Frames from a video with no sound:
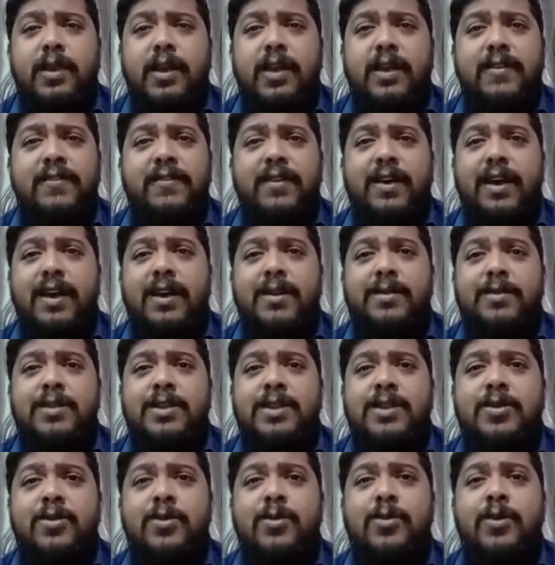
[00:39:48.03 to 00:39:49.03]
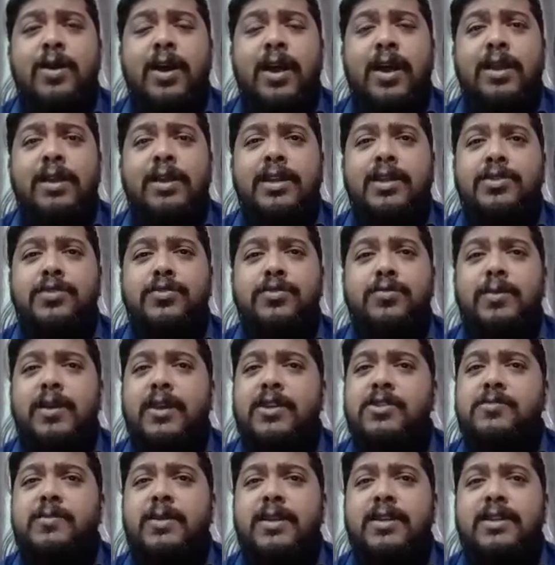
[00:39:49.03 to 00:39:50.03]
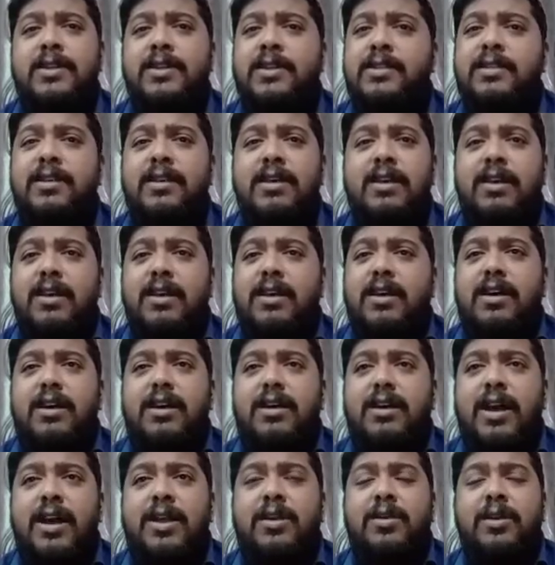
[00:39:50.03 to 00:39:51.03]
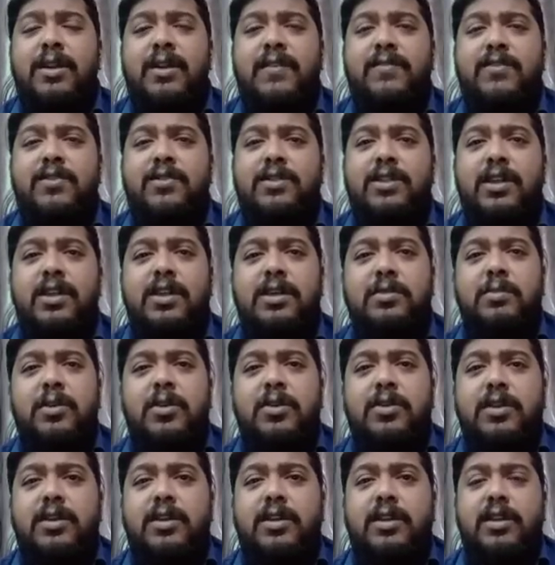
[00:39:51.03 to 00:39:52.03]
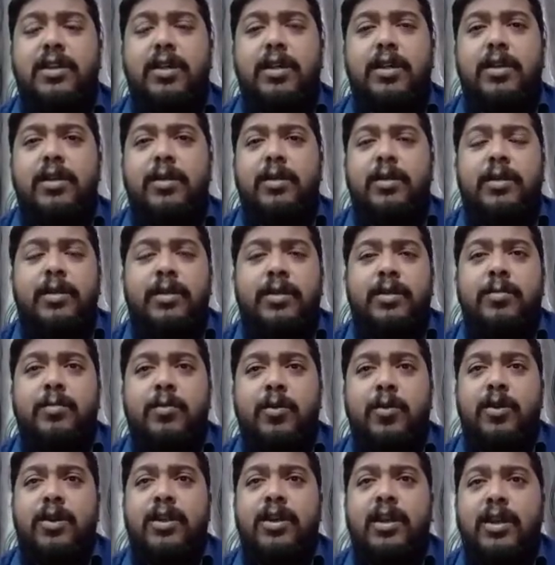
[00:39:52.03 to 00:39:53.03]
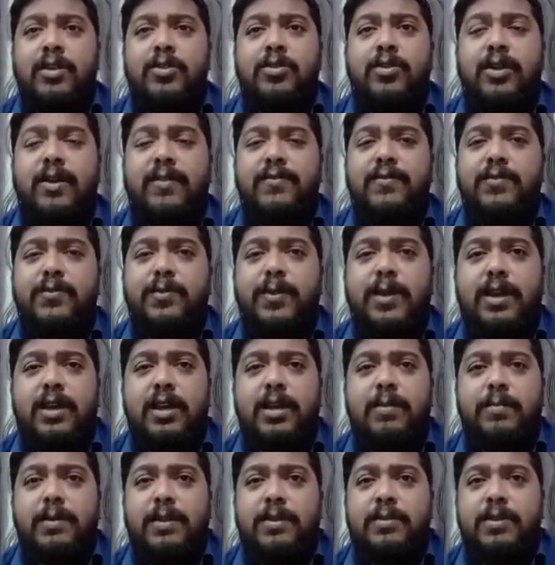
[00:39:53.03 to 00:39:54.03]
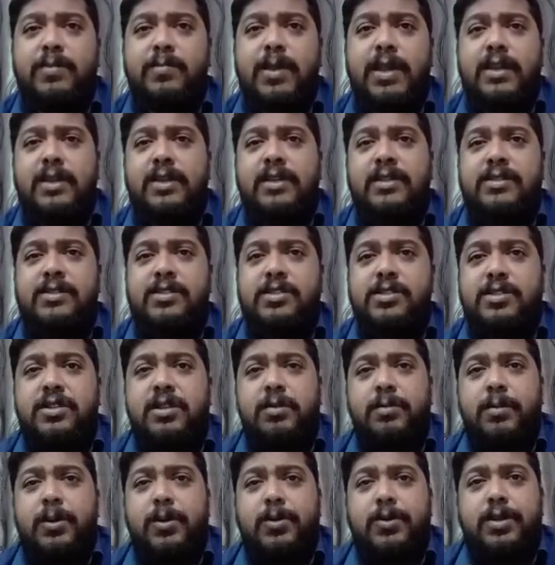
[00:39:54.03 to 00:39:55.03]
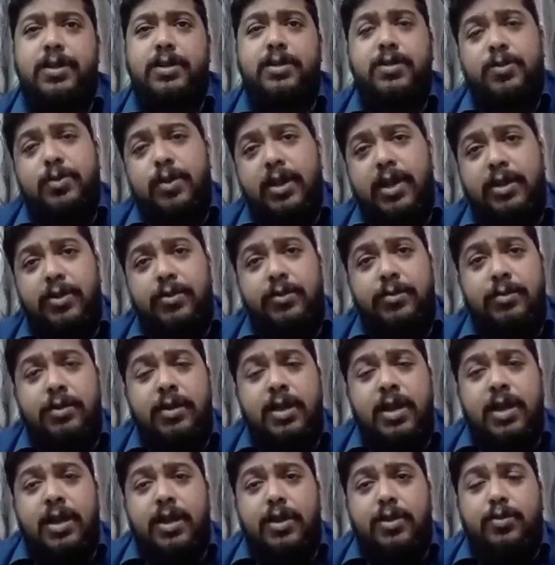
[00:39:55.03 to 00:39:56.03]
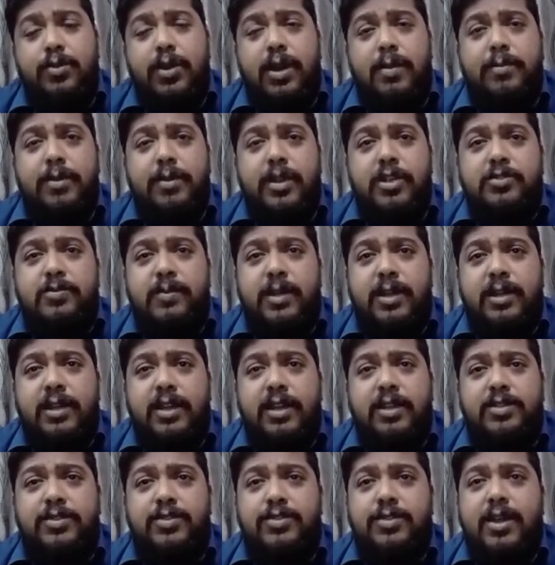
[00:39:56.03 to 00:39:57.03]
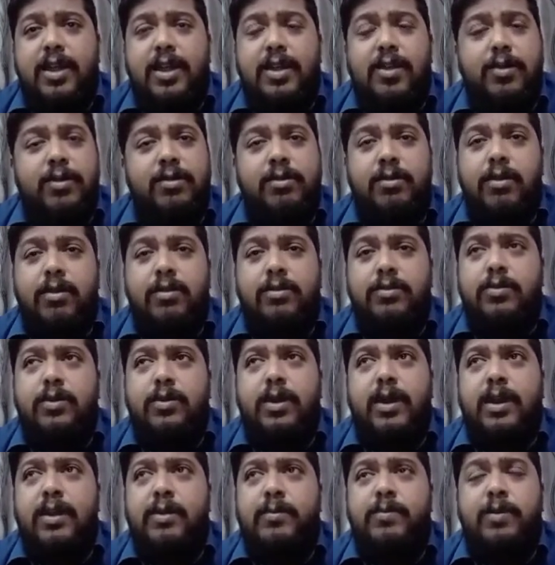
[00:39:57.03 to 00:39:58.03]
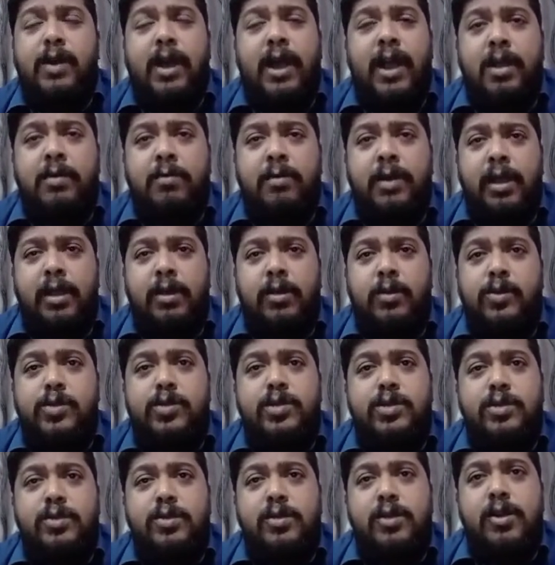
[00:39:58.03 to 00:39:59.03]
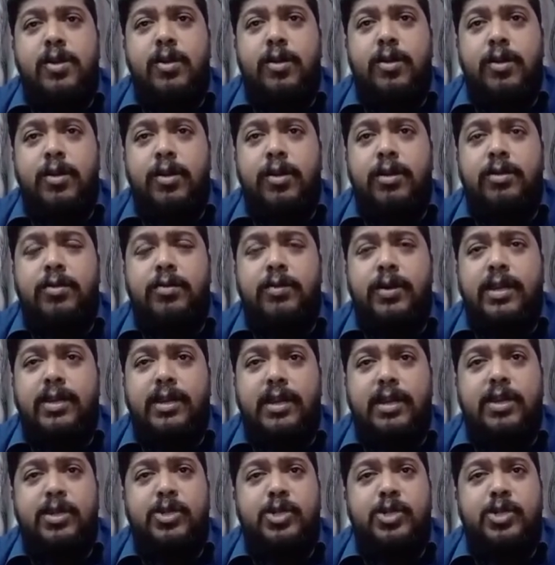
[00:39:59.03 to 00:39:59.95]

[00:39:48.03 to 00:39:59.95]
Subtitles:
if I know I need to brush my teeth, I don't have to think about it in the morning. I don't have to wake up and make a decision about it. Do I brush my teeth today or not? Do I iron my clothes today or not? Do I take a